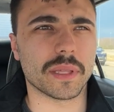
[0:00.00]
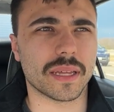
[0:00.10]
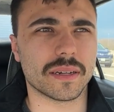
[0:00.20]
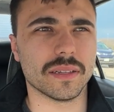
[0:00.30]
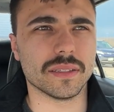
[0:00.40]
I
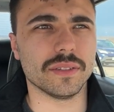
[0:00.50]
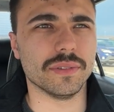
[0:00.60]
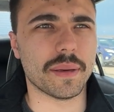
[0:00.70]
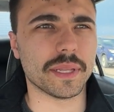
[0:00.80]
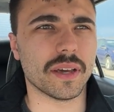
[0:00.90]
don't know. You
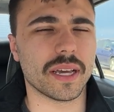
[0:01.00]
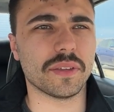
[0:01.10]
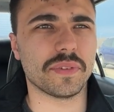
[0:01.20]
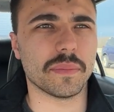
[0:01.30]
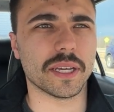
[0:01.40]
let me know how
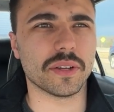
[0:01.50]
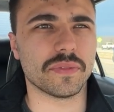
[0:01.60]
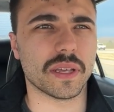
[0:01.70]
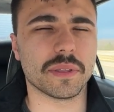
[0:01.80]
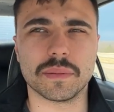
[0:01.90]
you feel about your family.